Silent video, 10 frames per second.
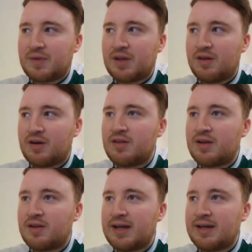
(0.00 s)
the run
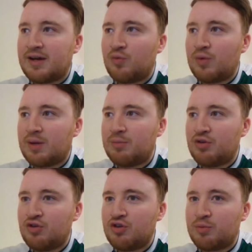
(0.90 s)
that Lenny had with Hibs
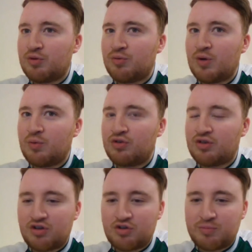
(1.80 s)
in Europe as well was
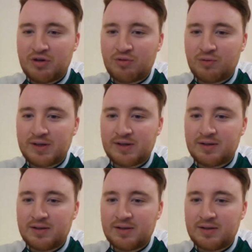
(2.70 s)
something special. Like,